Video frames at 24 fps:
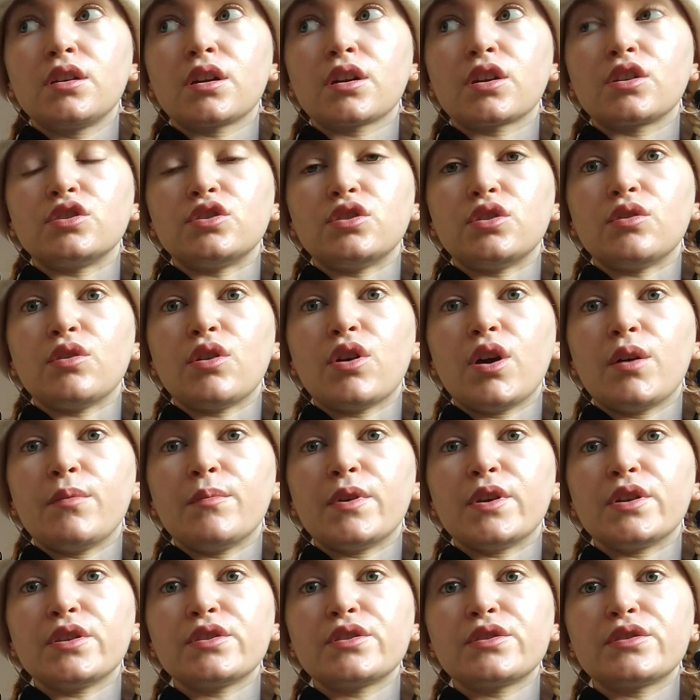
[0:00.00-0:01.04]
Could do
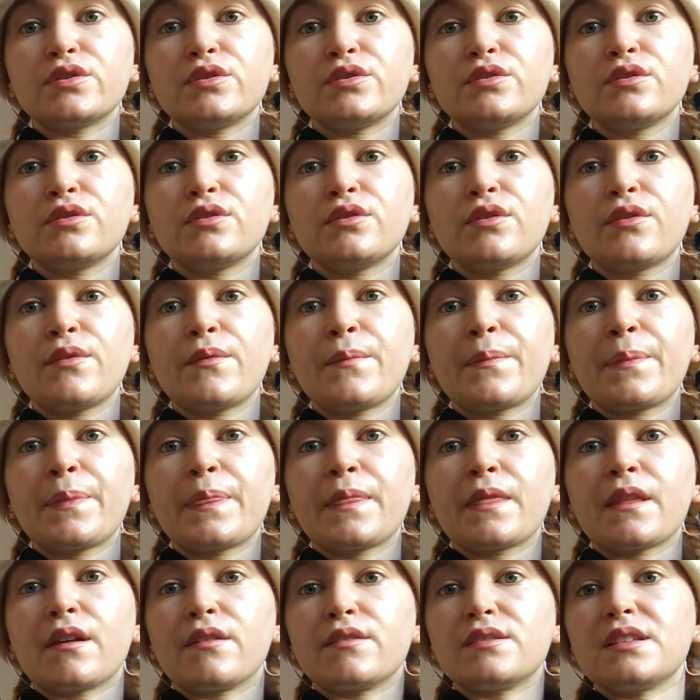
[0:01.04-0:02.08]
hummus.
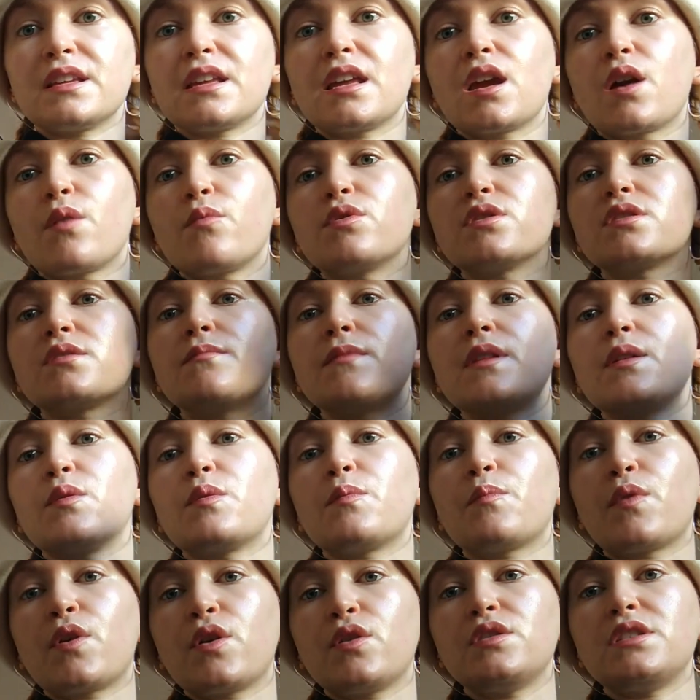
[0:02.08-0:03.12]
I was thinking I want something
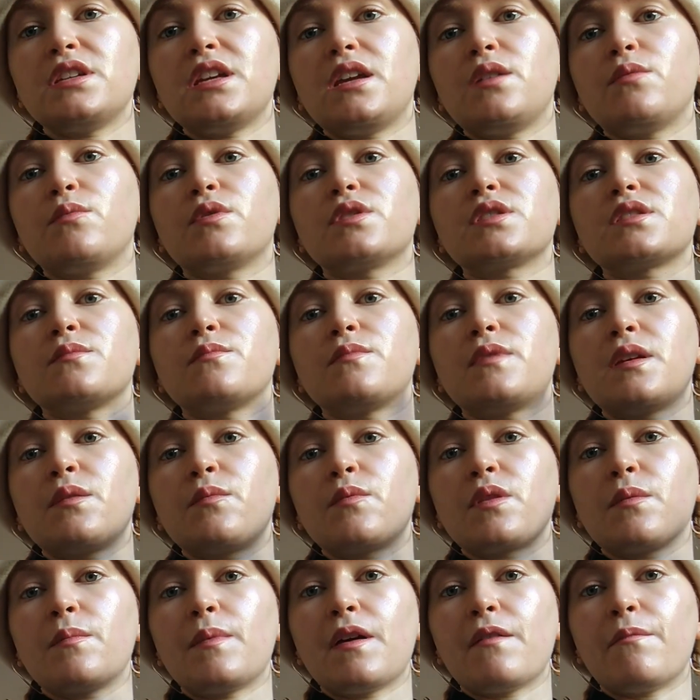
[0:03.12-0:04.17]
with protein, want something
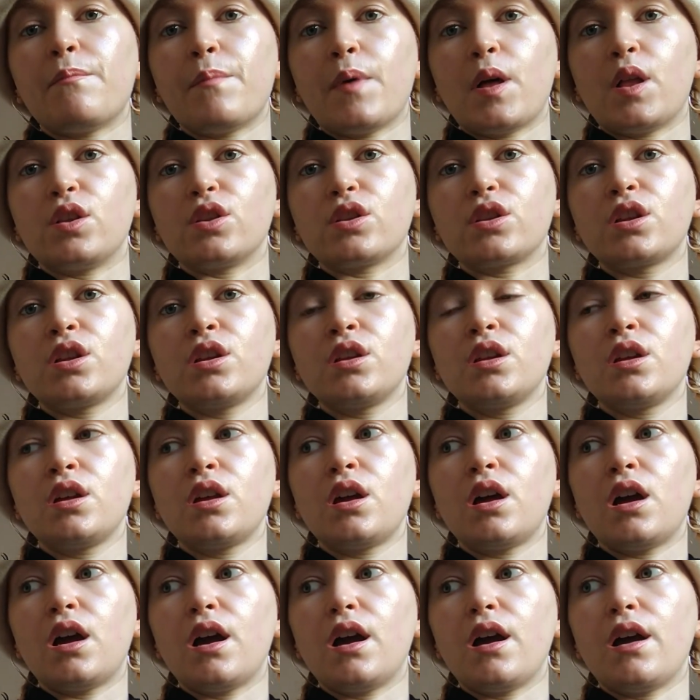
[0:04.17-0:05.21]
with a bit of bulk.
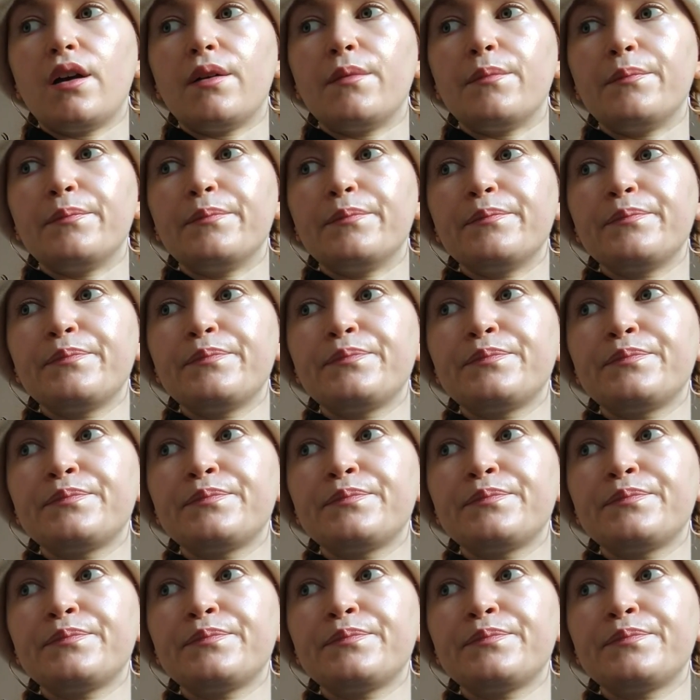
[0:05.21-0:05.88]
And